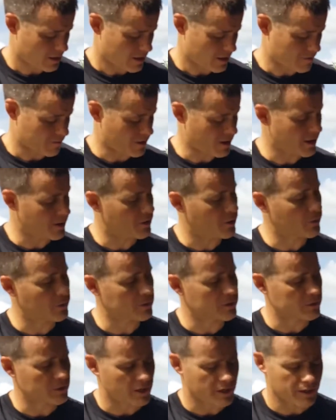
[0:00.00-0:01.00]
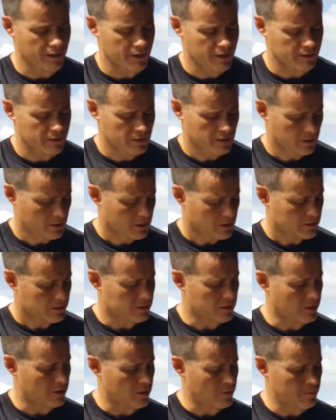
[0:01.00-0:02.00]
I've got new ones right here.
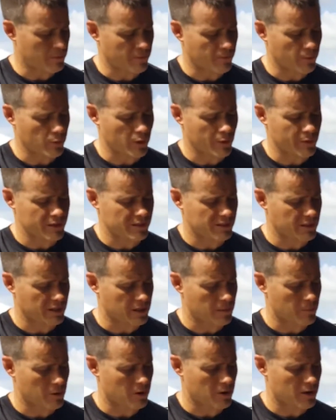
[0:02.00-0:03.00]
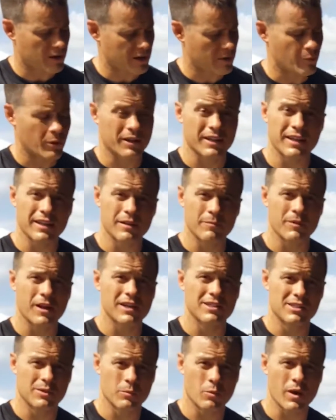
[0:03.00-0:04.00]
So before we stick them on, I want to get them
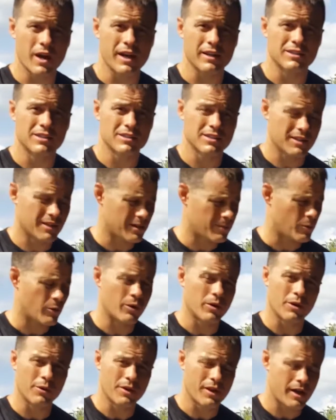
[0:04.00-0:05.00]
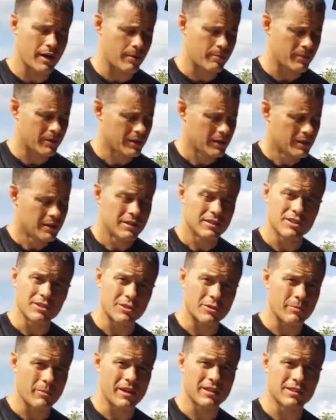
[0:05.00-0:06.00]
nice and wet. Just get them oiled up, just
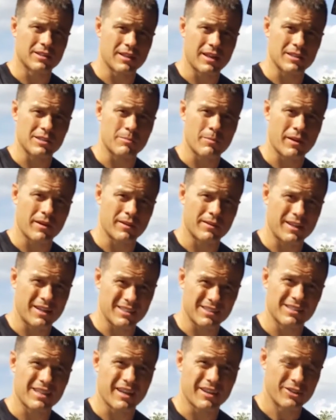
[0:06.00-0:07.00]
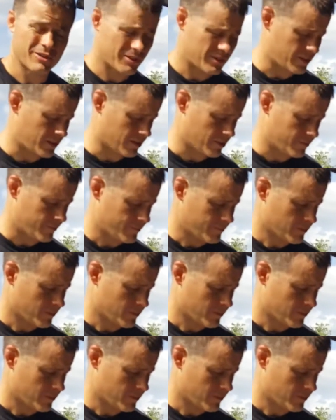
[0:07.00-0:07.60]
so it makes a nice tighter seal.